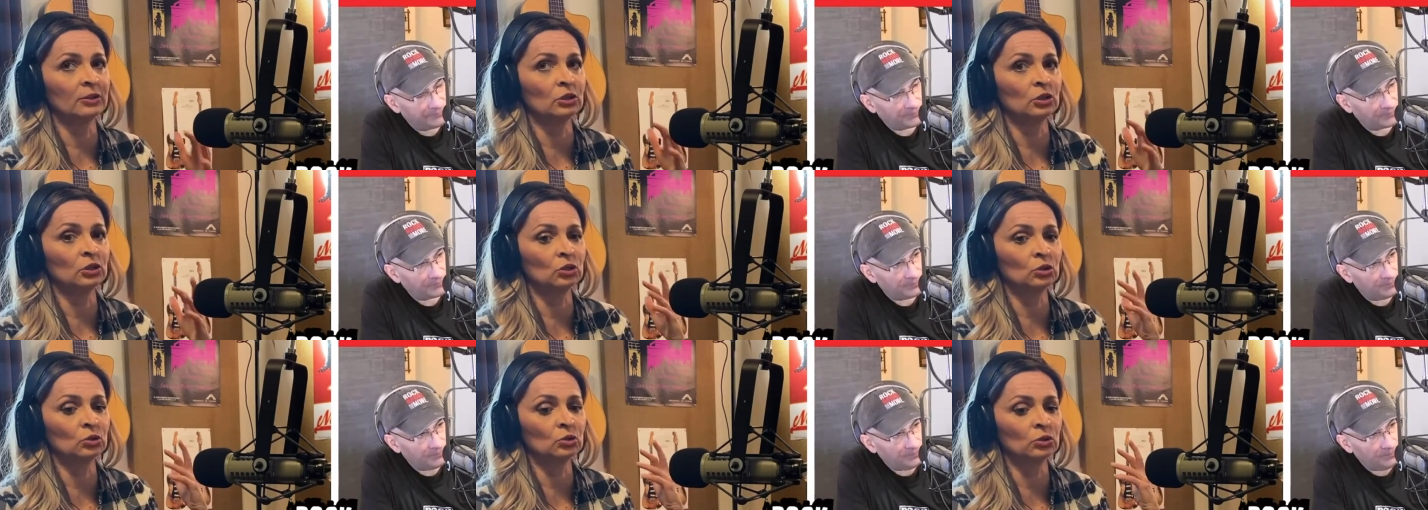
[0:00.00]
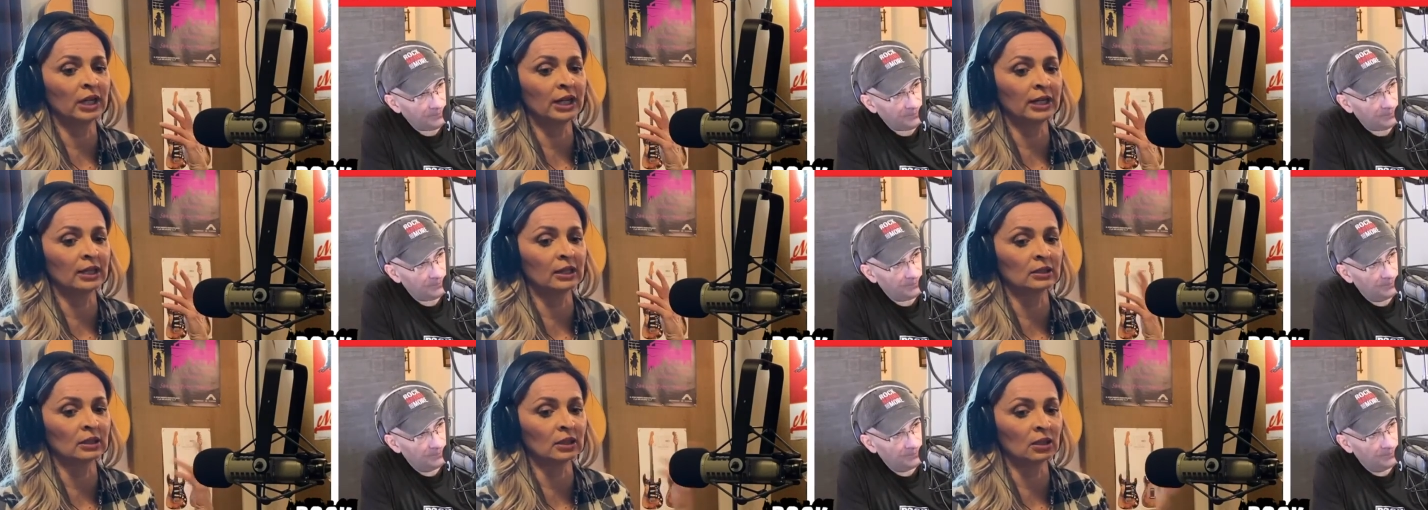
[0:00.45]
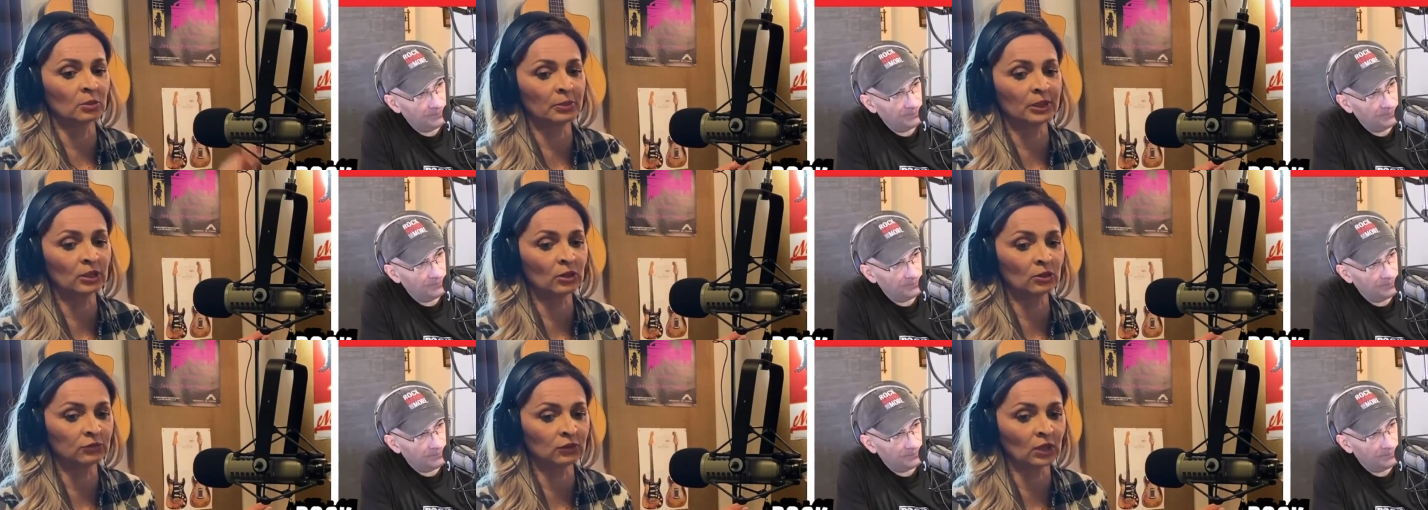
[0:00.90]
Speaker 1: You add a little
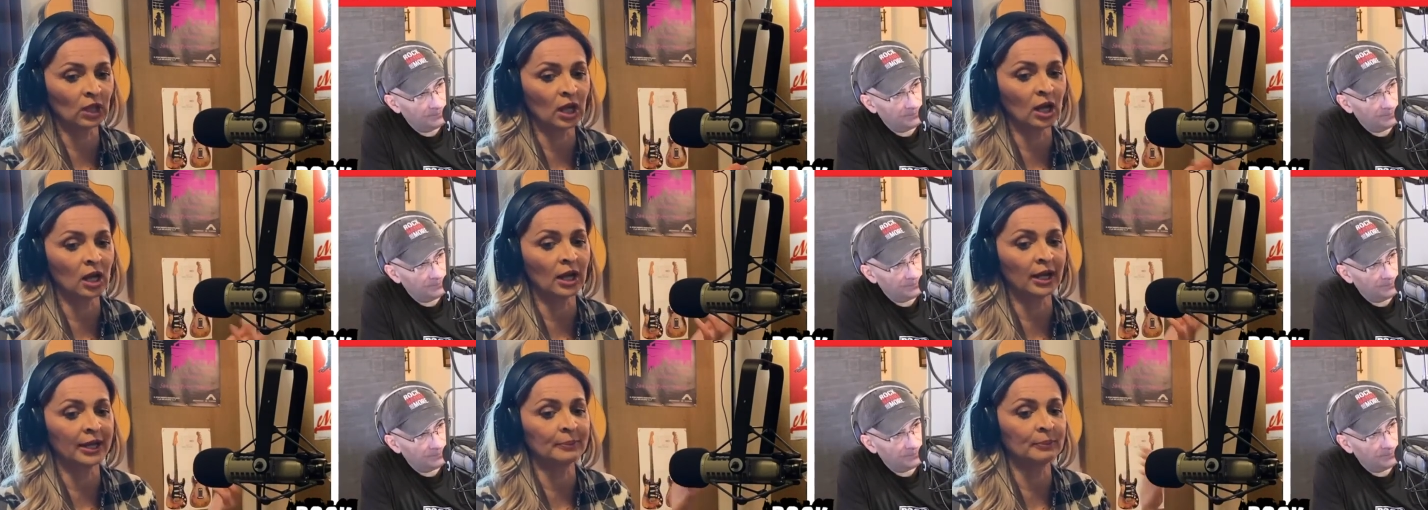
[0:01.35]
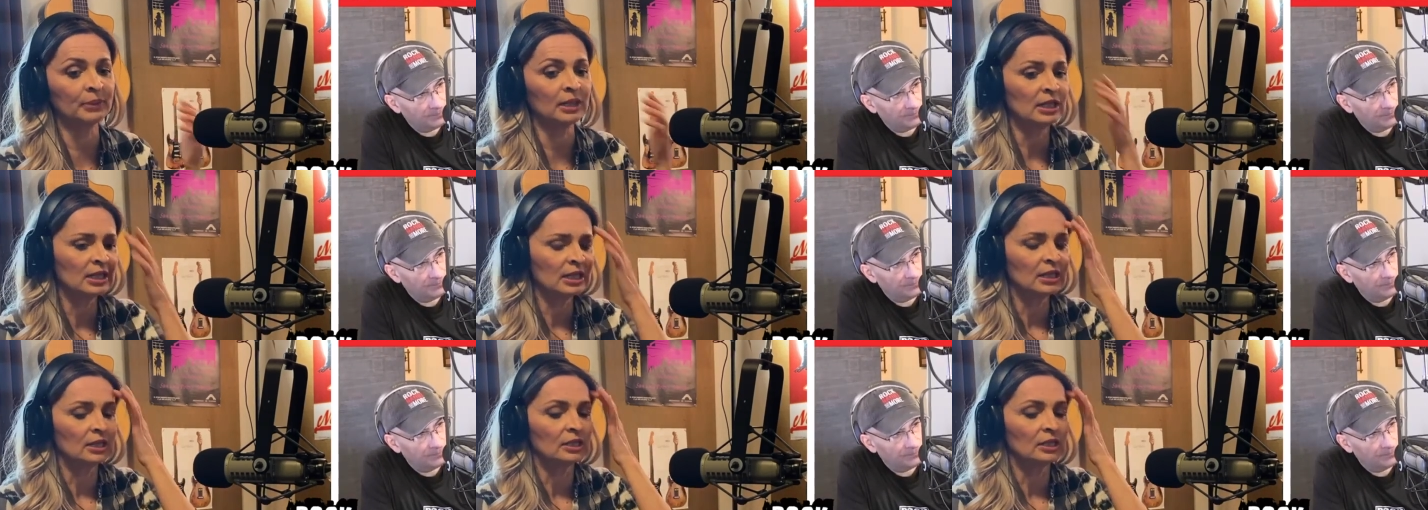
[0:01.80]
bit of lime.